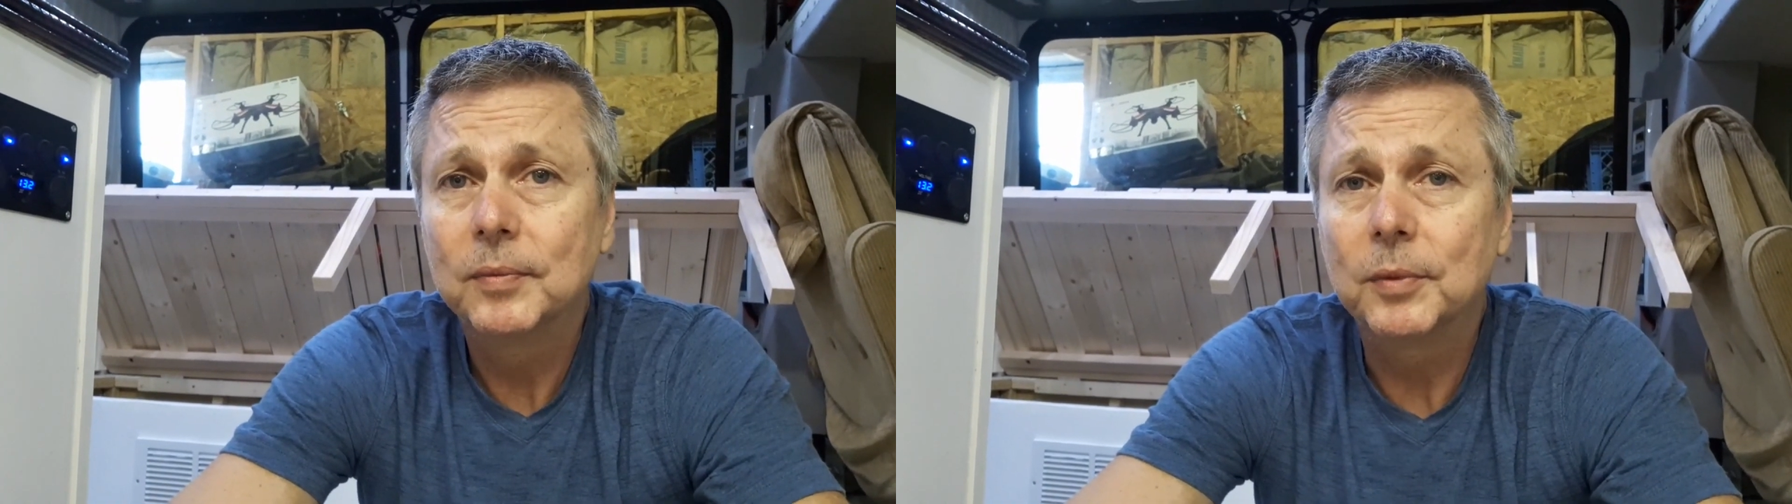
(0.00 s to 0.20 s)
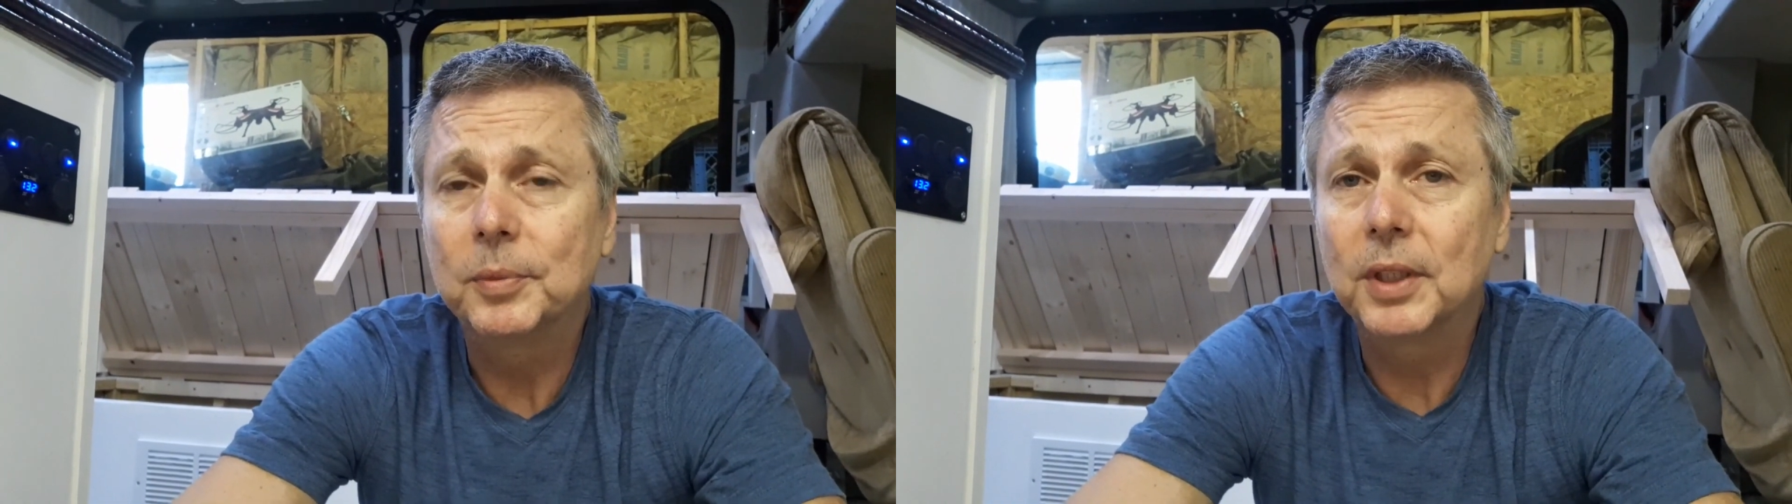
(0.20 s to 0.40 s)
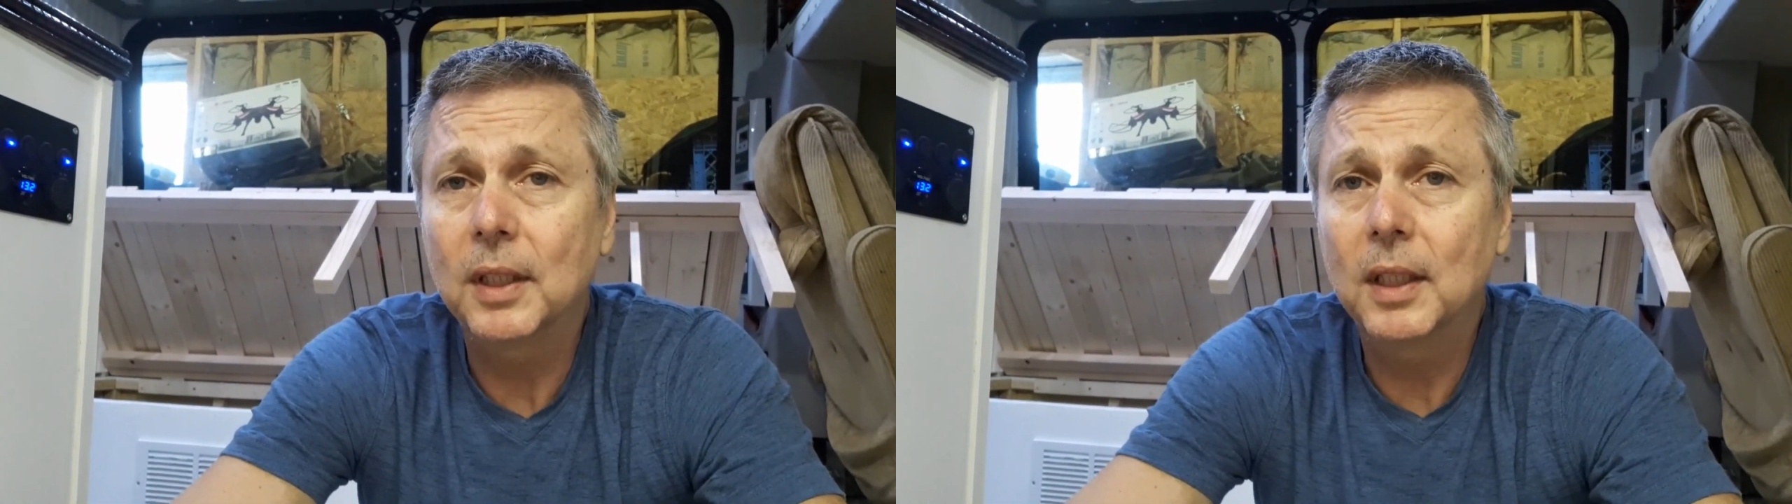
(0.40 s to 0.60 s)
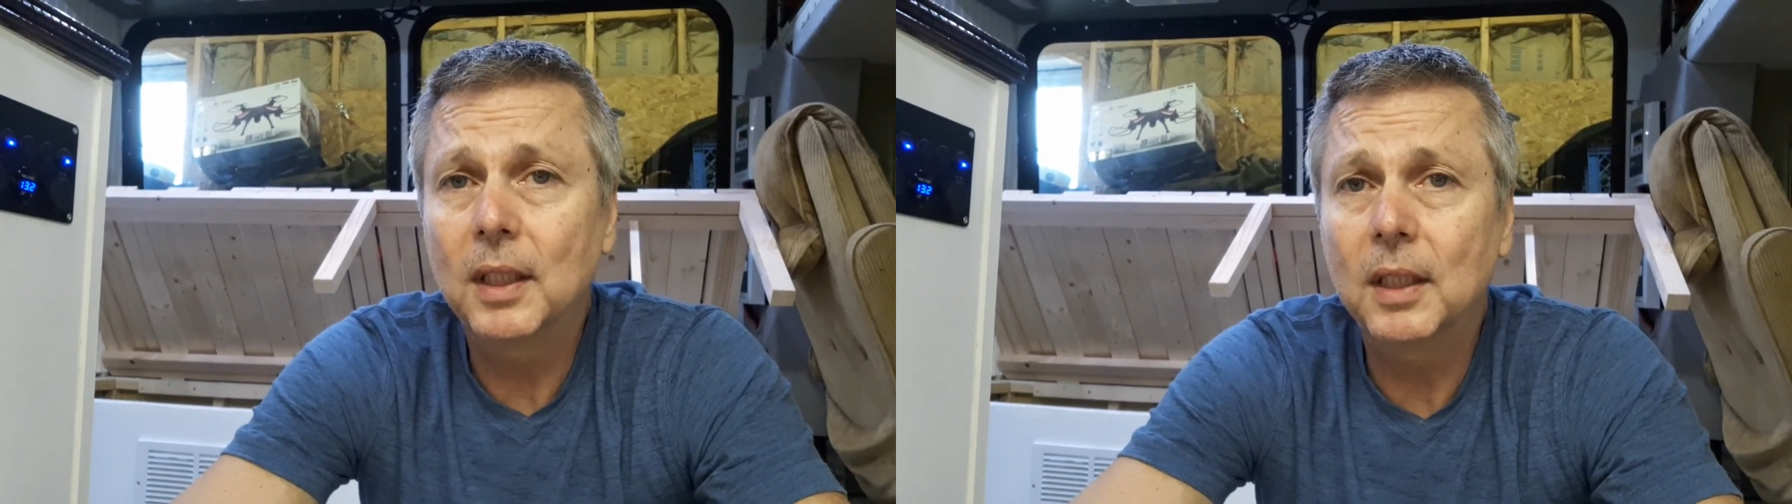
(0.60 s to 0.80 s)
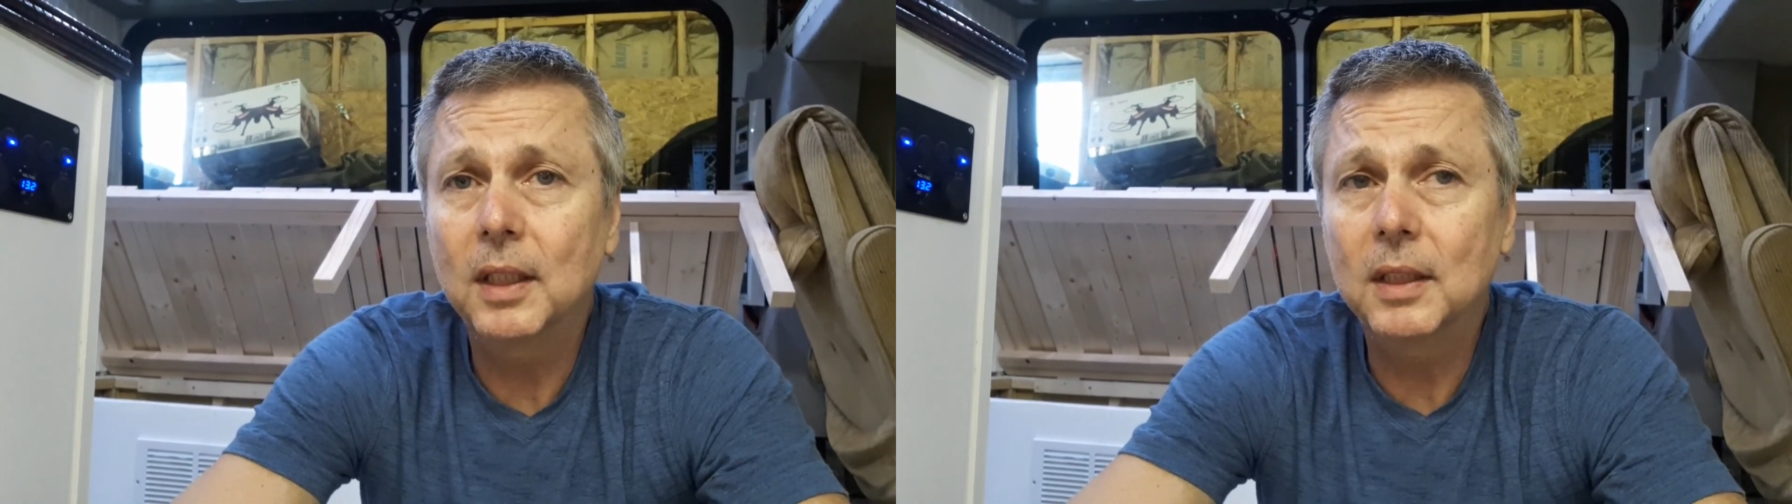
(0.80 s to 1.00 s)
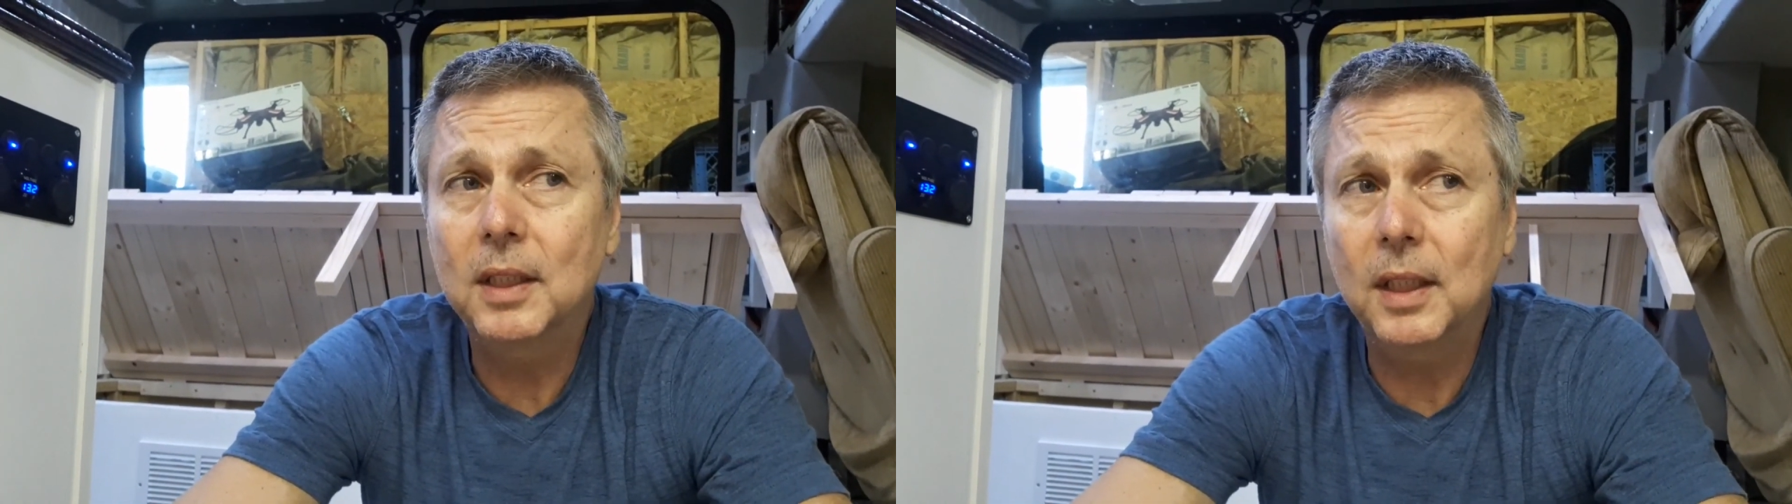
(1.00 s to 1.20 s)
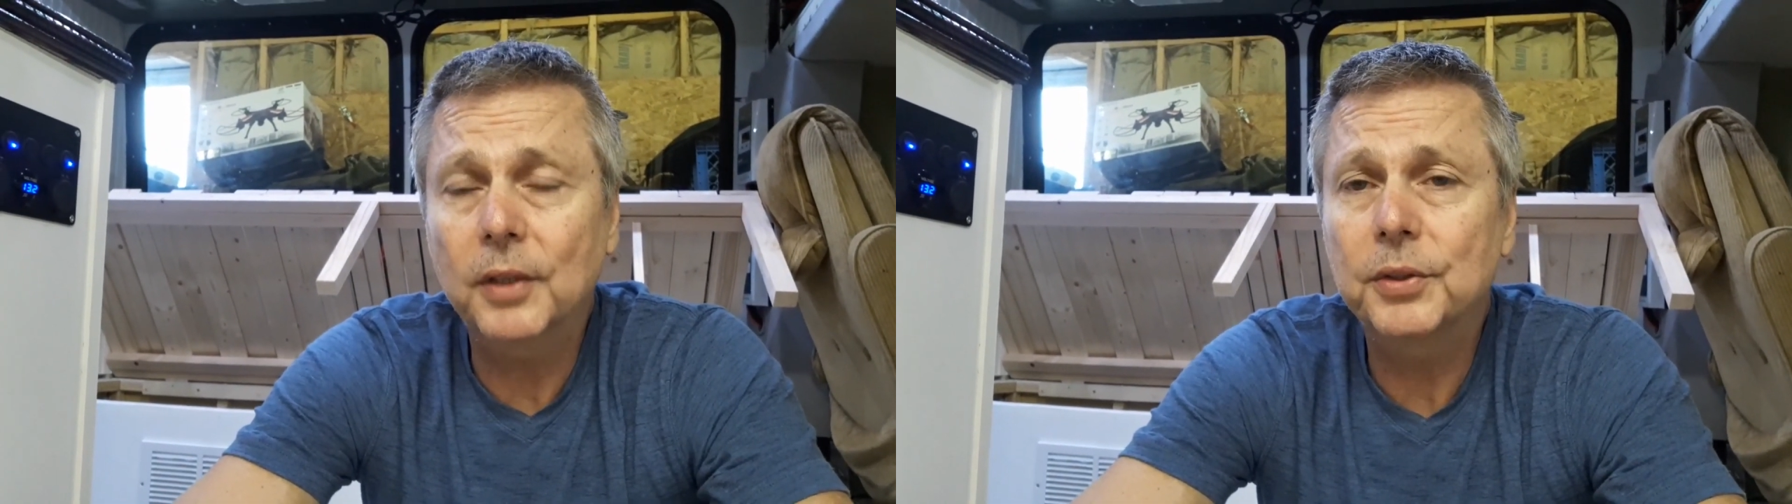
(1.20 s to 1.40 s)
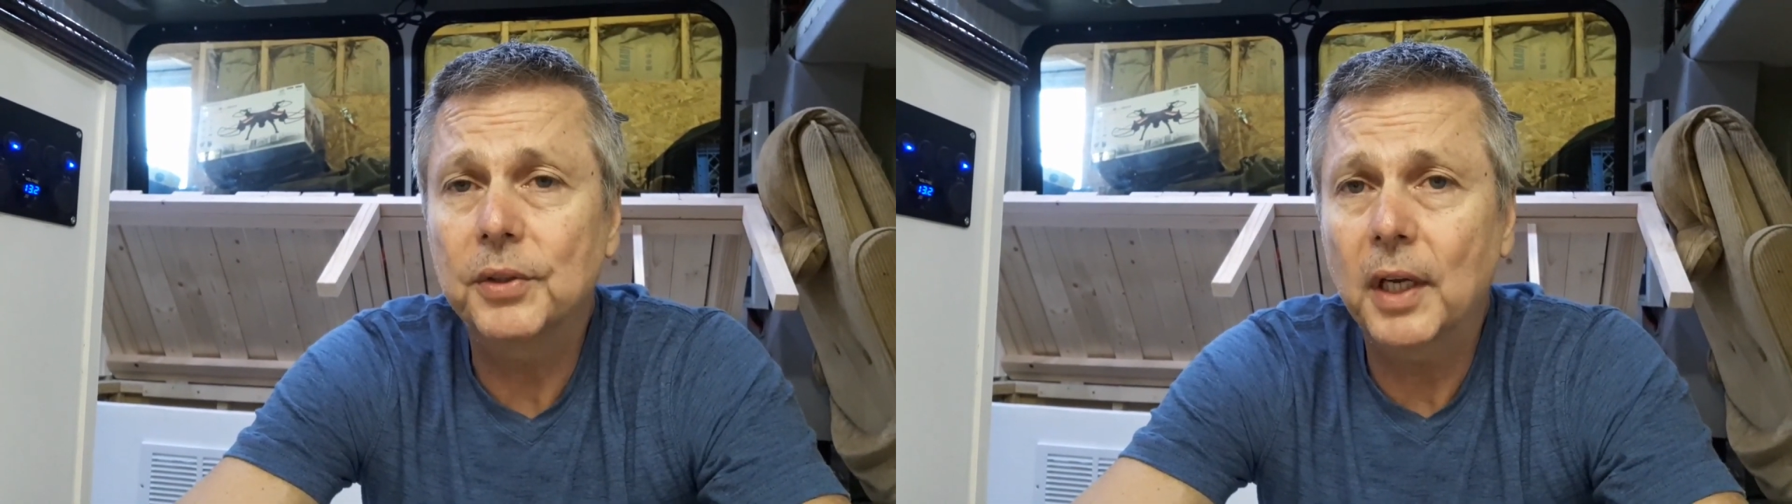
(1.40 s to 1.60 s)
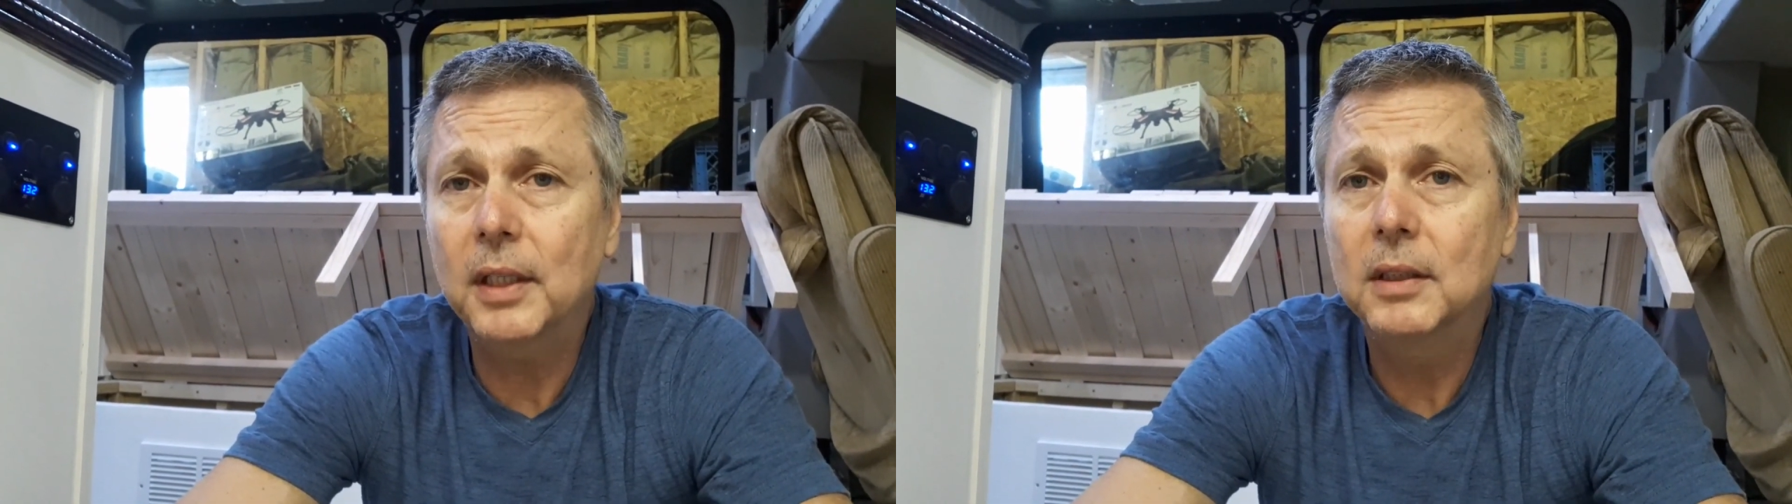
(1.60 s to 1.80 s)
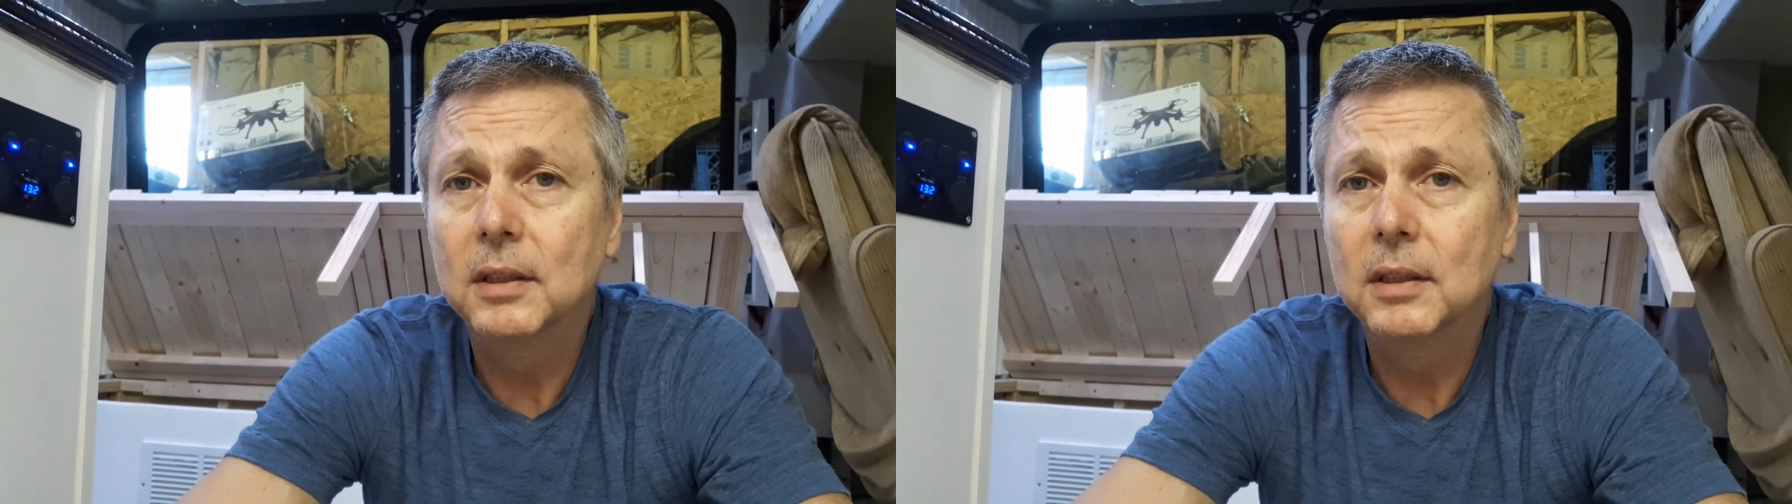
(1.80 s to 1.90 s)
from Sunday to yesterday